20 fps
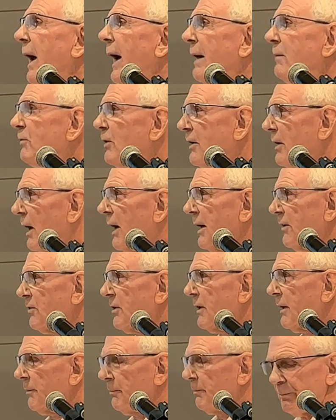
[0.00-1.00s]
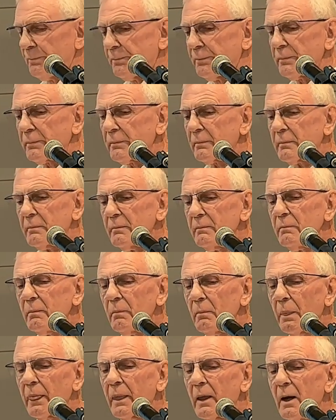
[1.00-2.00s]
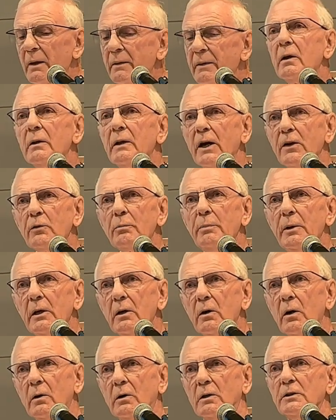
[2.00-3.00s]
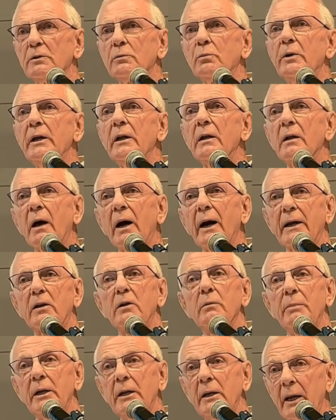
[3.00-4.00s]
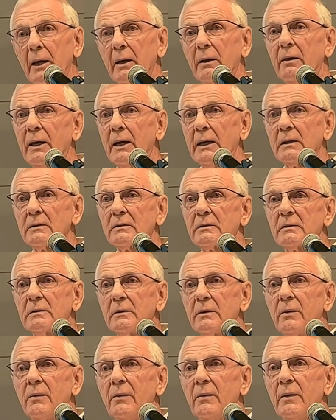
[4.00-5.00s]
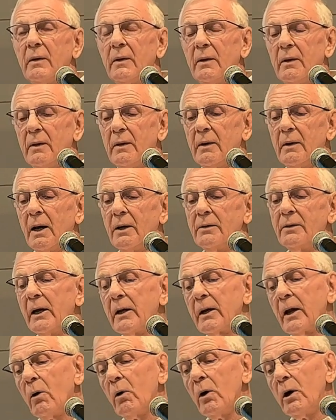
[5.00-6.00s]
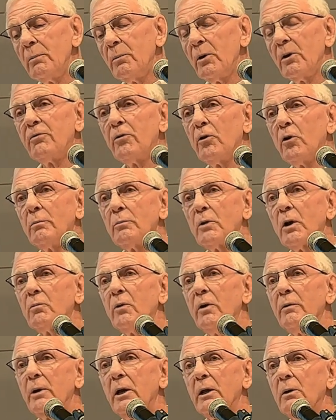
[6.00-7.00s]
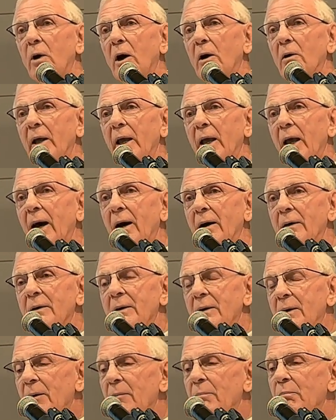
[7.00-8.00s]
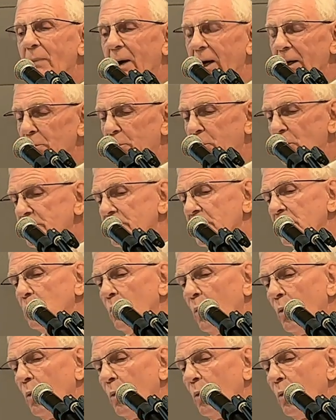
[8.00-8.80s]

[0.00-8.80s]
advertising. And that's because we like to be near things. And yet our urban form that we've been rolling out puts us